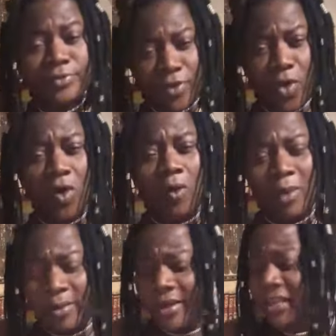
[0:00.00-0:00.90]
Or
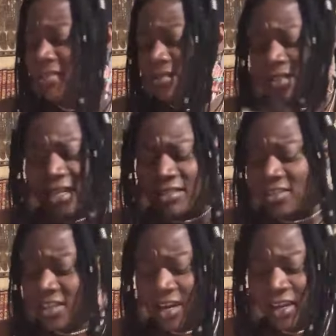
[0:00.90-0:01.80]
maybe they
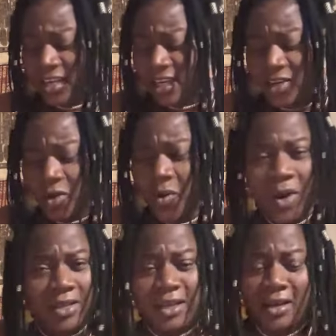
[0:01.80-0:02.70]
shockingly don't
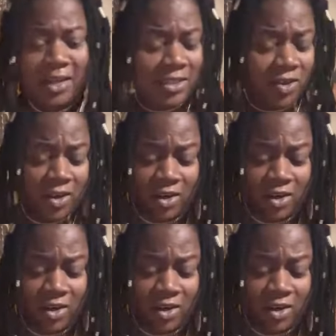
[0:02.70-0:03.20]
want all these other